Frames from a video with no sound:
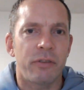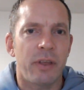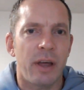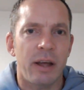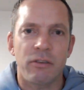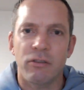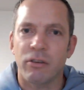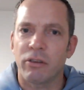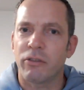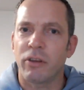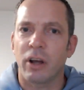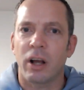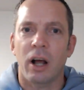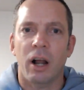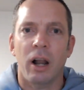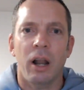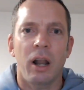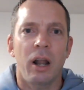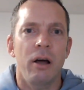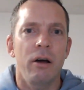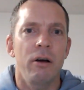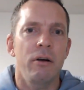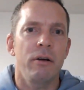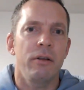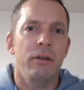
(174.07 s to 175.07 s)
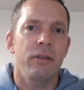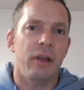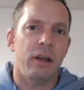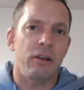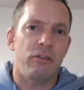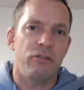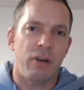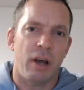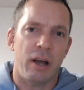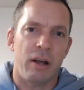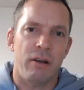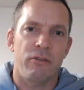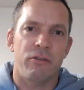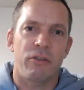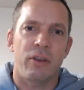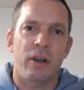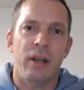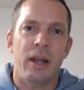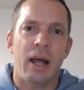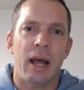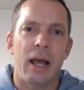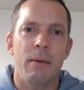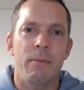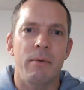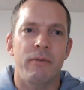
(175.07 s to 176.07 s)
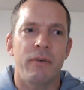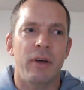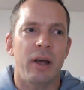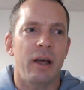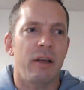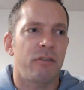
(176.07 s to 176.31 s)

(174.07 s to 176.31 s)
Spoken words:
They're just a clone. They change the name of it.